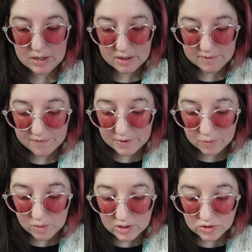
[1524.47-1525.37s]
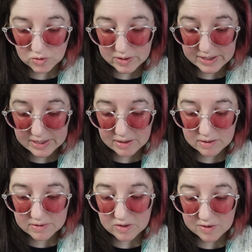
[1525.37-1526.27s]
If you want to join,
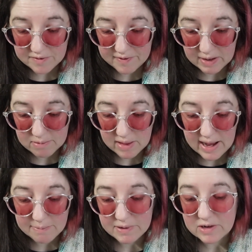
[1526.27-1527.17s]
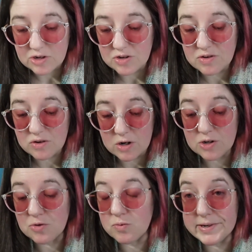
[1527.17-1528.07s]
it's on the Fable app. You can just
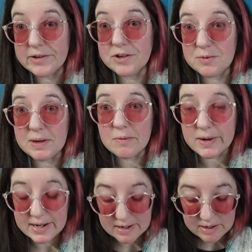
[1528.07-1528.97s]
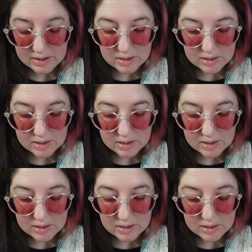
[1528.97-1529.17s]
search Readers Be Readin'.